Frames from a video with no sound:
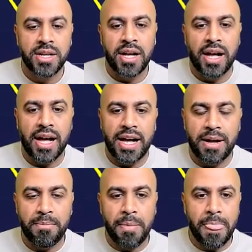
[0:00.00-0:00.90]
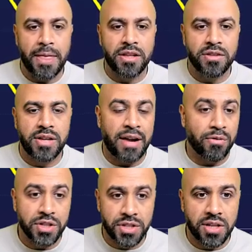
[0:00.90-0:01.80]

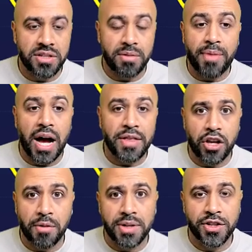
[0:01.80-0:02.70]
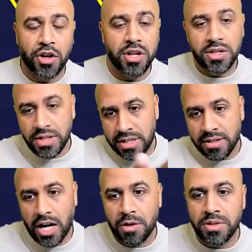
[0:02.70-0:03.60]
everyone started to buy the US dollar, so this
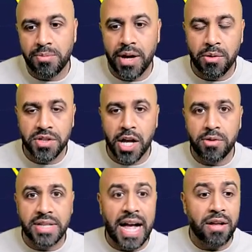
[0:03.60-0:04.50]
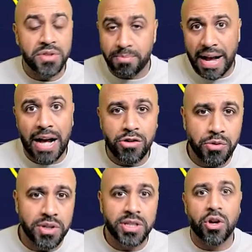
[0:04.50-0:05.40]
currency pair was going down. So pound
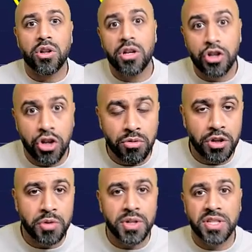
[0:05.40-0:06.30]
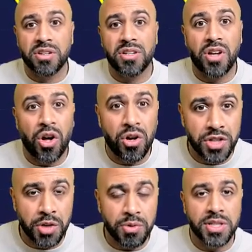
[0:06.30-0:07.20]
US dollar, euro US dollar,
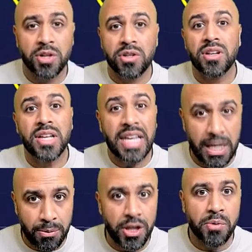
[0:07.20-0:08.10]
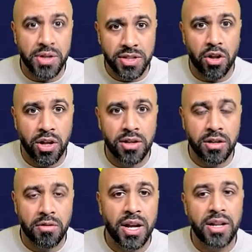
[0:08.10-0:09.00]
Oz US dollar, Kiwi US dollar,
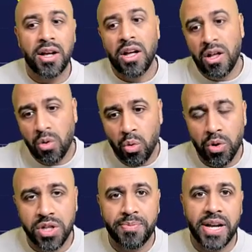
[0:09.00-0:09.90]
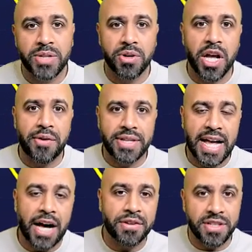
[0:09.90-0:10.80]
right? All those pairs were going
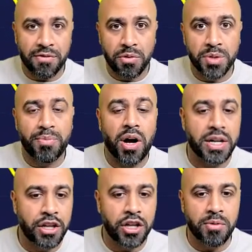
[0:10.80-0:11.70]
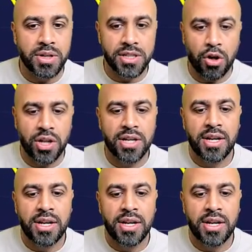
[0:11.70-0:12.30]
down as everyone was buying the US dollar.